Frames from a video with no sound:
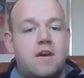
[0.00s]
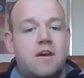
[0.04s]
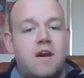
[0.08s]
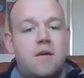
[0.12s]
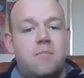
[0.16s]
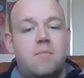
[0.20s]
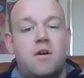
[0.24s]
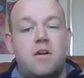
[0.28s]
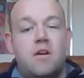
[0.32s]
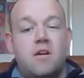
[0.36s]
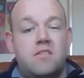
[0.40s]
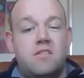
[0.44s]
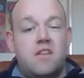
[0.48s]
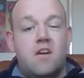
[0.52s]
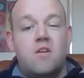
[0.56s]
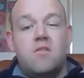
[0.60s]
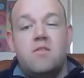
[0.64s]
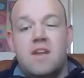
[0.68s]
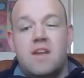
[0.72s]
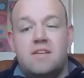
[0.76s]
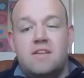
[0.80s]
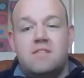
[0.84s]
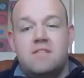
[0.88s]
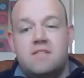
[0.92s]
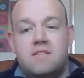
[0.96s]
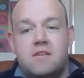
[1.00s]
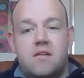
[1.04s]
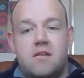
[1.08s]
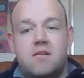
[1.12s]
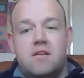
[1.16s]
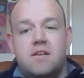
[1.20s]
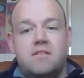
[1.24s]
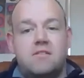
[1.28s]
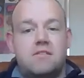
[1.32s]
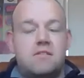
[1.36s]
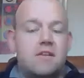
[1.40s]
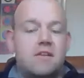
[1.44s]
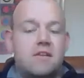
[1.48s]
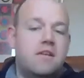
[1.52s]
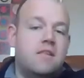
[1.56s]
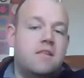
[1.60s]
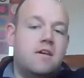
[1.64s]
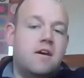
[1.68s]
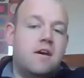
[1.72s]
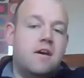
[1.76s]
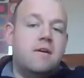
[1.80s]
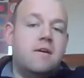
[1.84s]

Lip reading: And I don't necessarily see that